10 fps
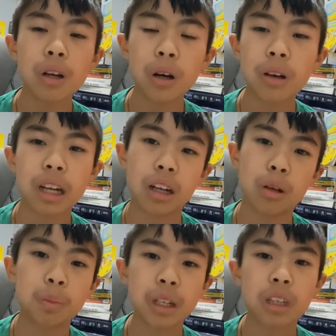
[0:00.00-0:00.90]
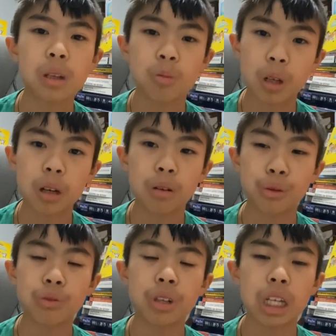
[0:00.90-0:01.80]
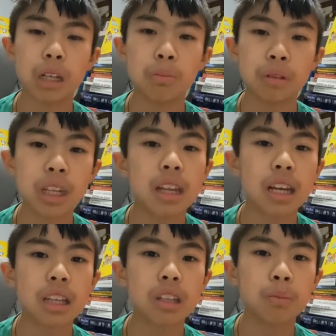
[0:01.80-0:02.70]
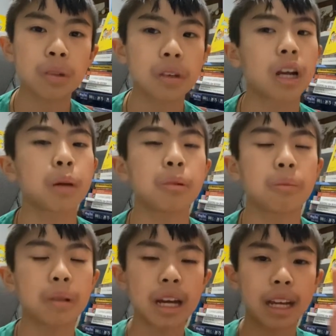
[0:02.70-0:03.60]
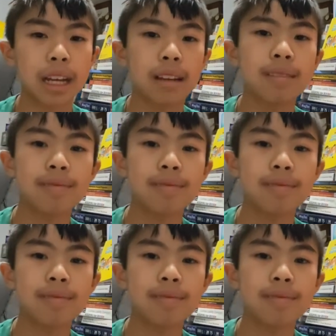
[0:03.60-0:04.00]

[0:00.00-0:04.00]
Okay, I hope you liked this video, and if you did, please like and subscribe. Bye!